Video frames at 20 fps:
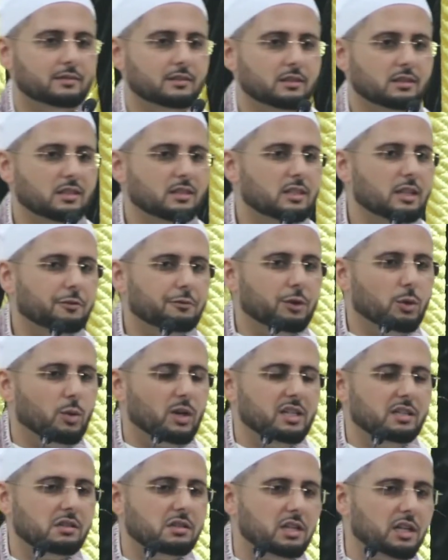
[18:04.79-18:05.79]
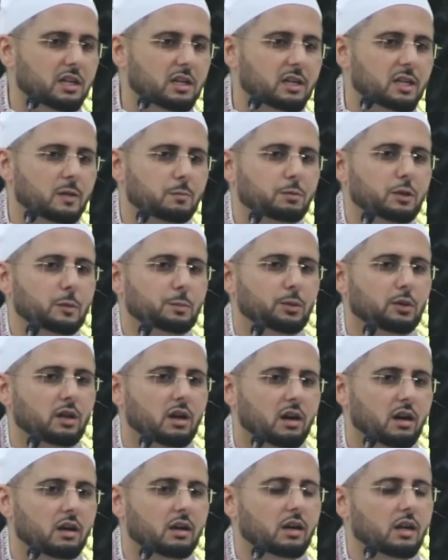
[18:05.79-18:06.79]
Since everyone is here and people
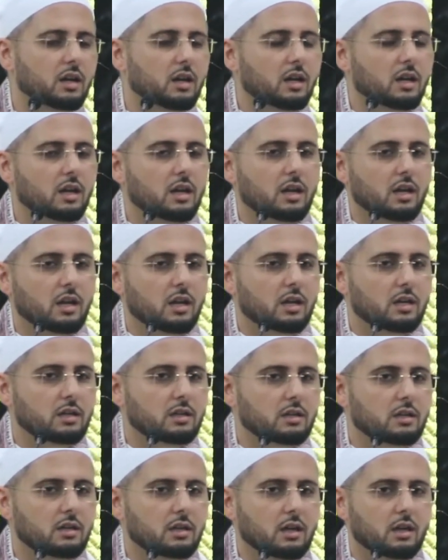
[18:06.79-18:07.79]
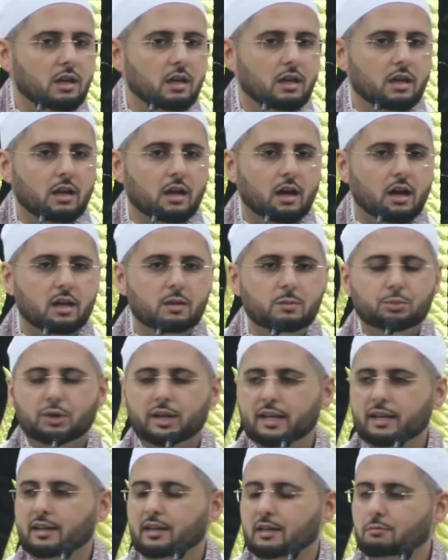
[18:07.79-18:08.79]
are on
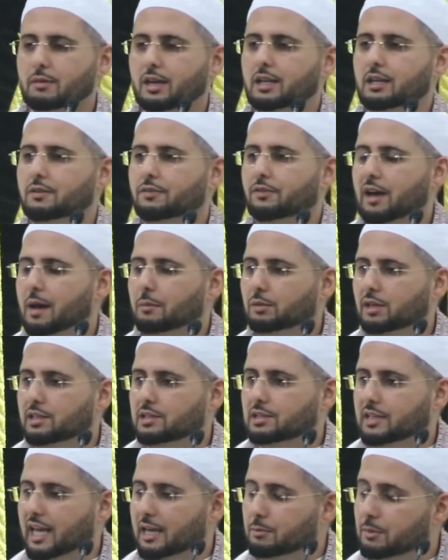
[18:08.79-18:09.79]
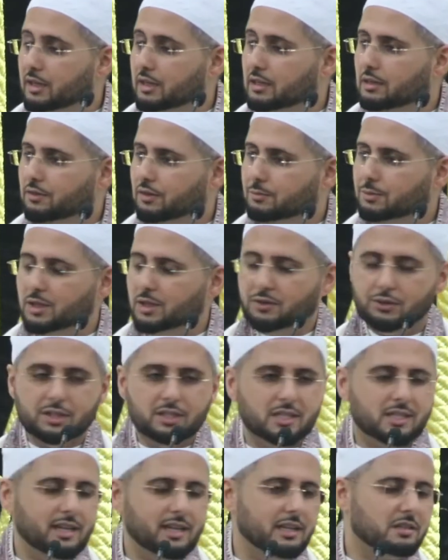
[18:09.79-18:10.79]
break and many families came in from different
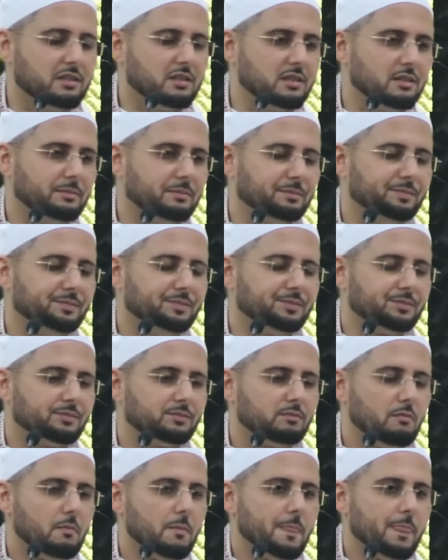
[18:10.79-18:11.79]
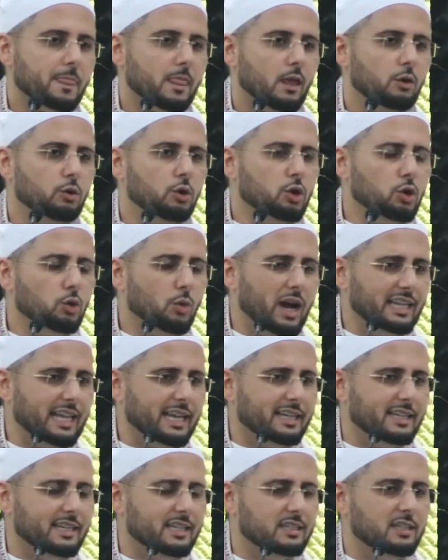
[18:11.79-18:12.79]
states, who do I let
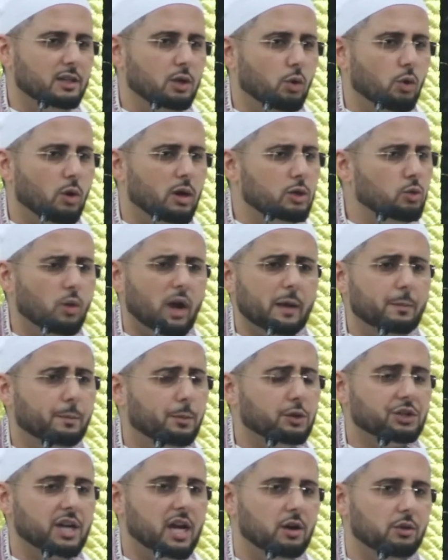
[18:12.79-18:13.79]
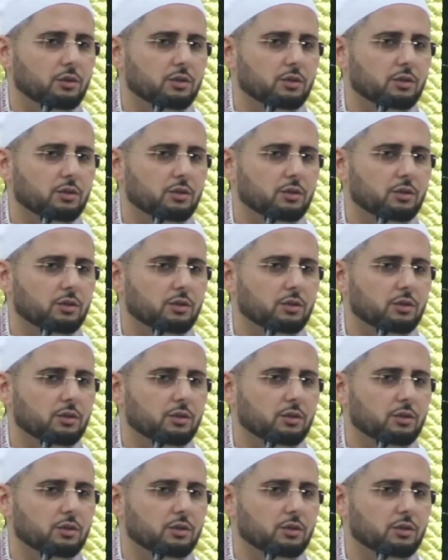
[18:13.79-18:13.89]
in and who do I push out?